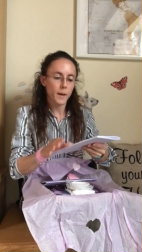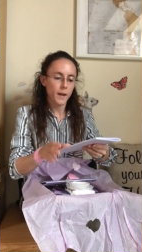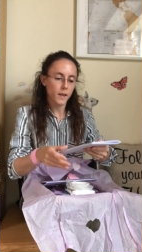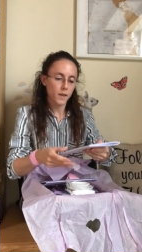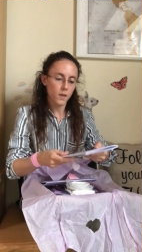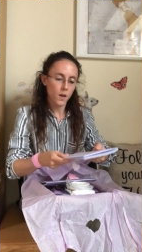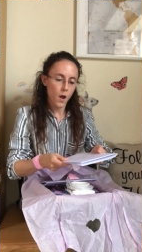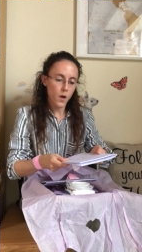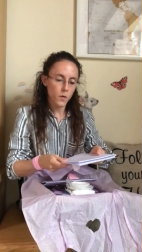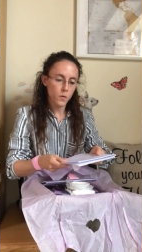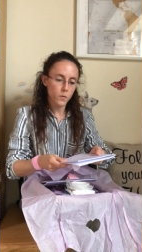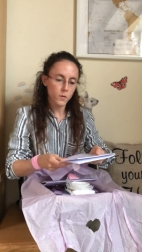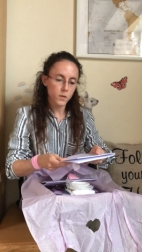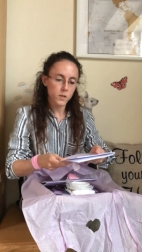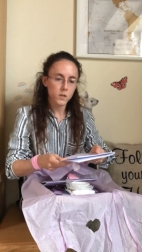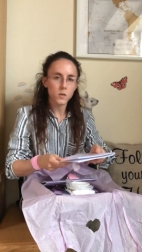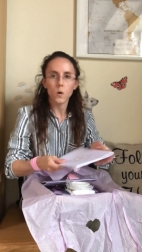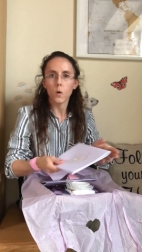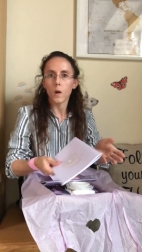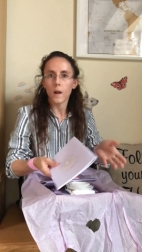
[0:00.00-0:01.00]
make
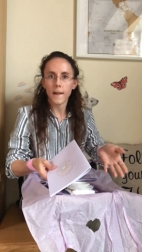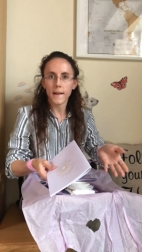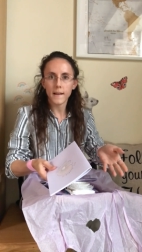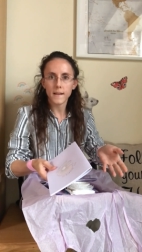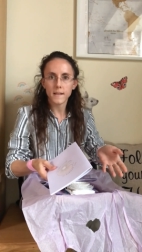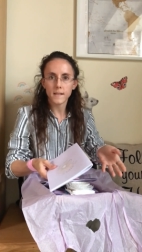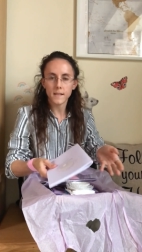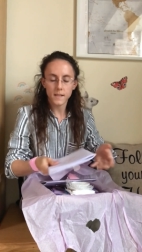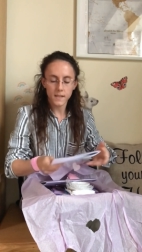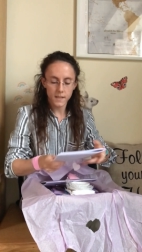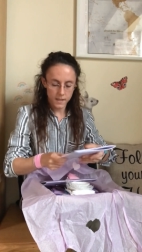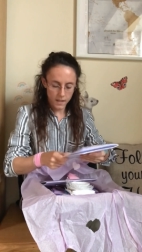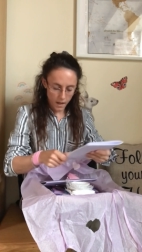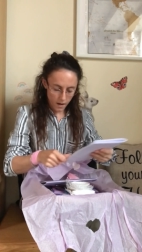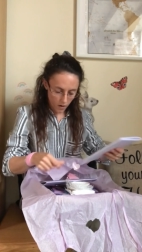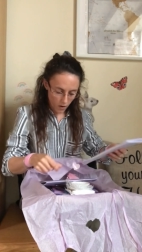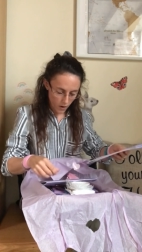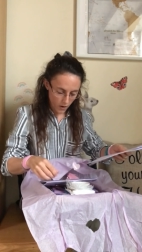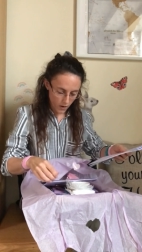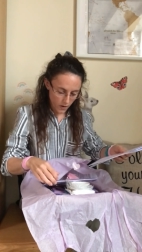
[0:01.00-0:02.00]
notes or lists, that
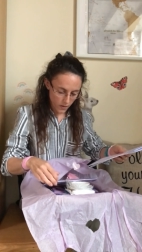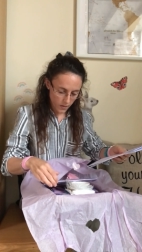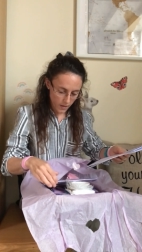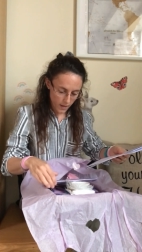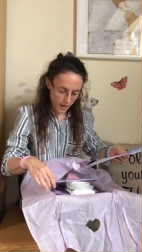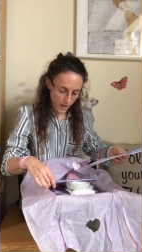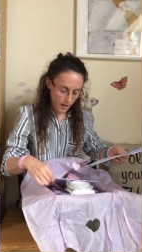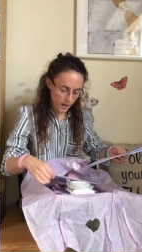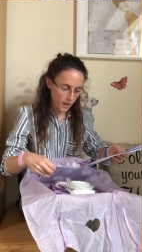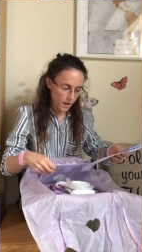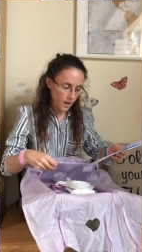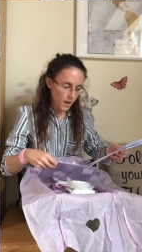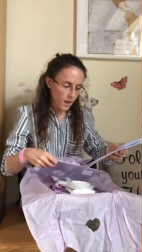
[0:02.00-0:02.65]
kind of thing.